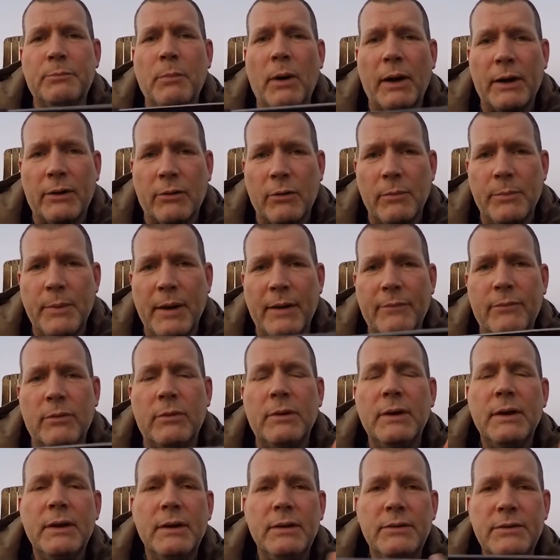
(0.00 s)
micro bevel,
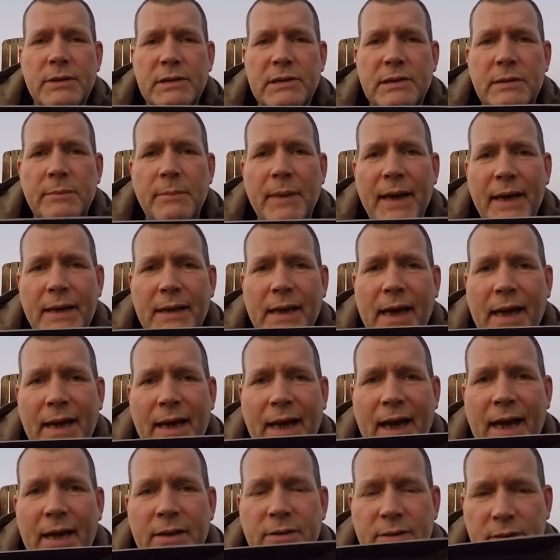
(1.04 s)
just to make that
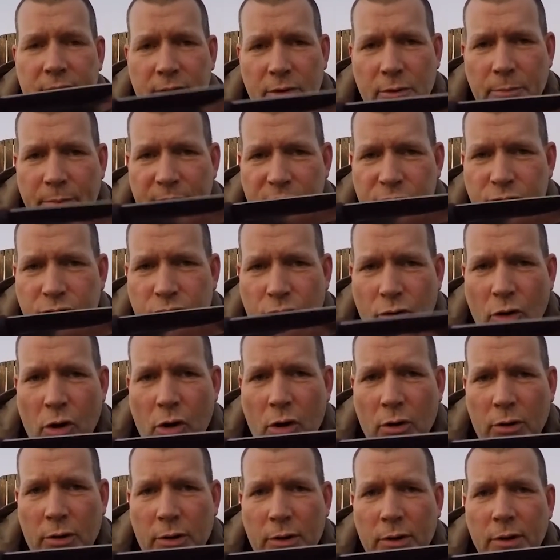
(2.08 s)
edge a little bit
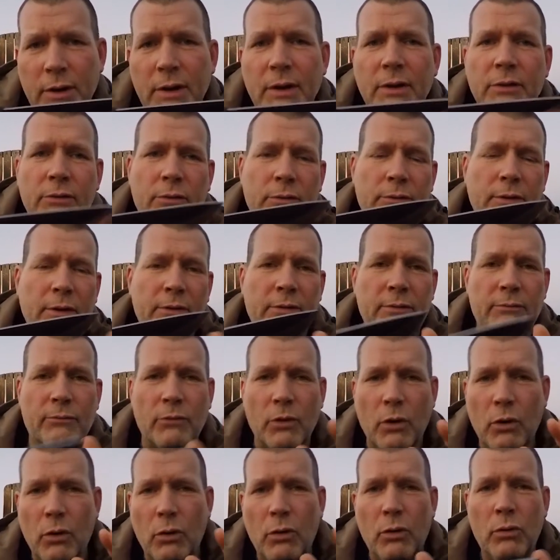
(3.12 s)
stronger so it doesn't
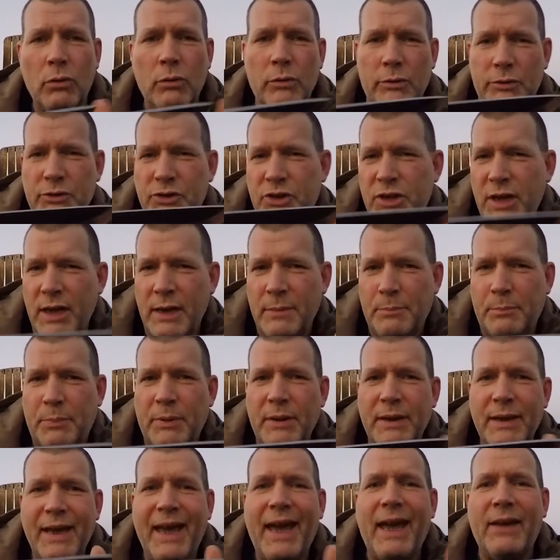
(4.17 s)
roll or chip
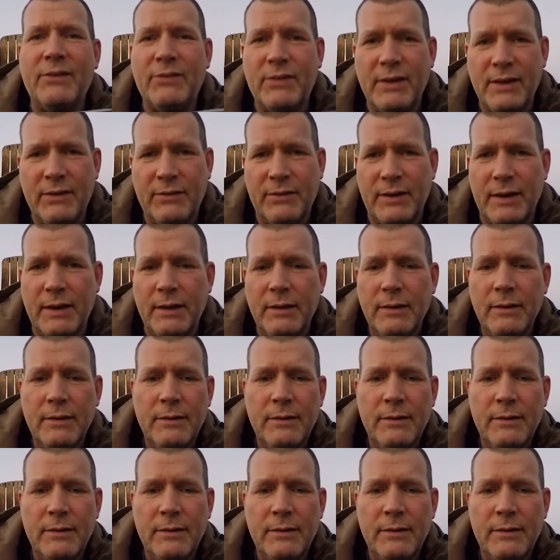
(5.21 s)
as easy.